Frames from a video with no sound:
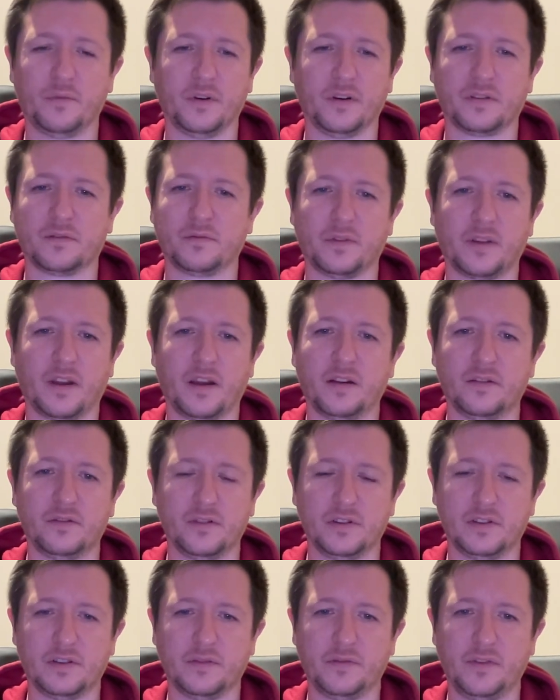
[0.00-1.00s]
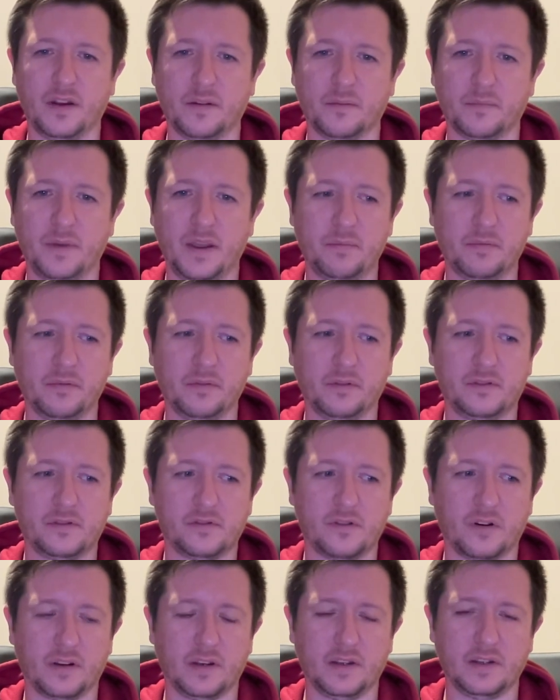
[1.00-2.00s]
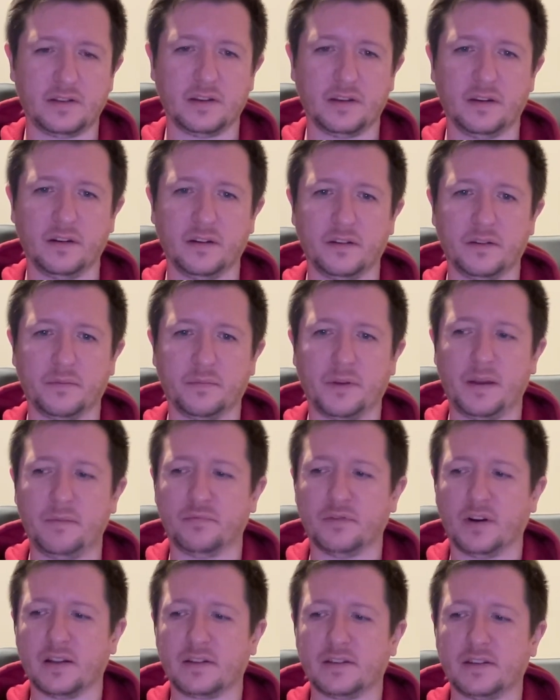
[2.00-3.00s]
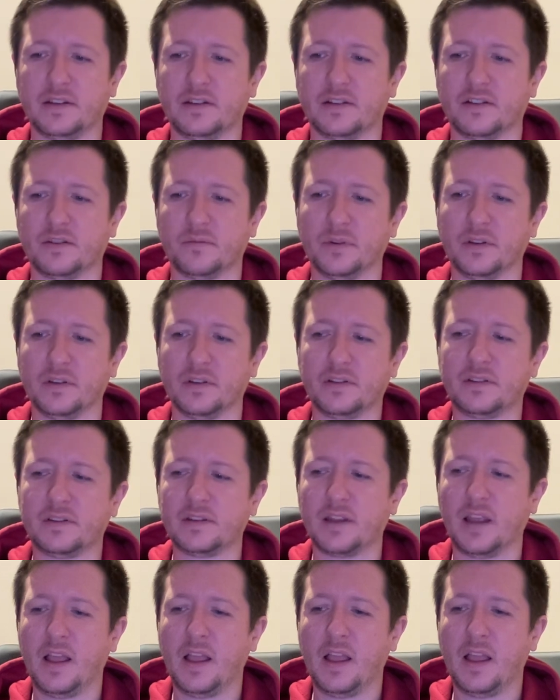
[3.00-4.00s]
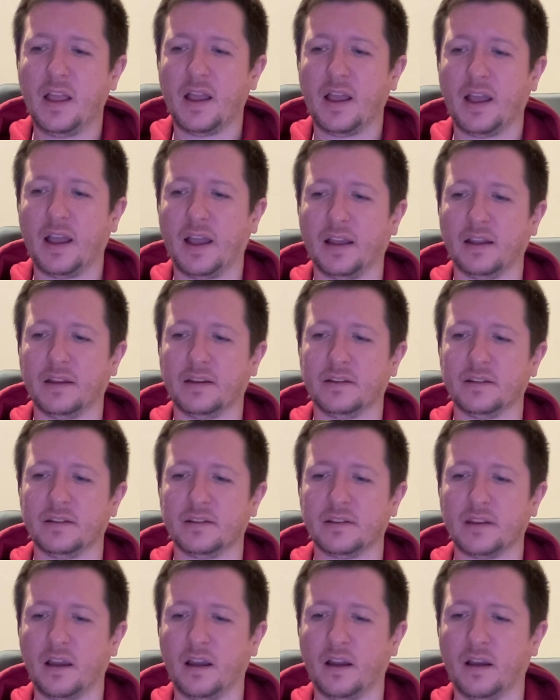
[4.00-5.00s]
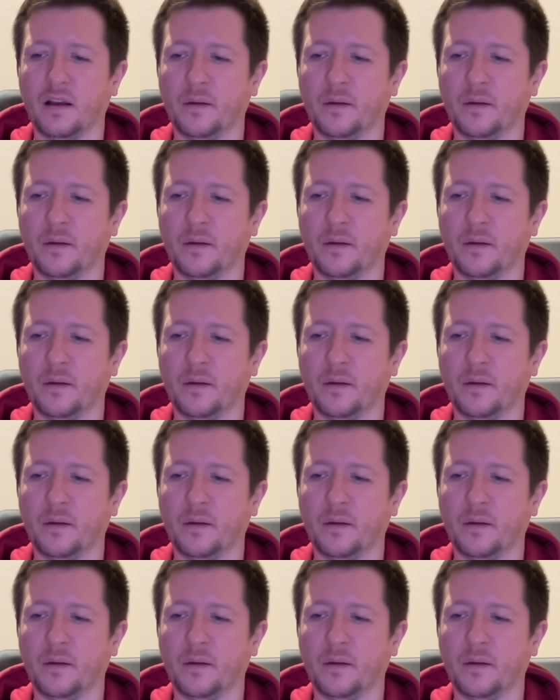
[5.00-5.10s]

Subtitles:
worked with hundreds of young people struggling to learn to play brass instruments, and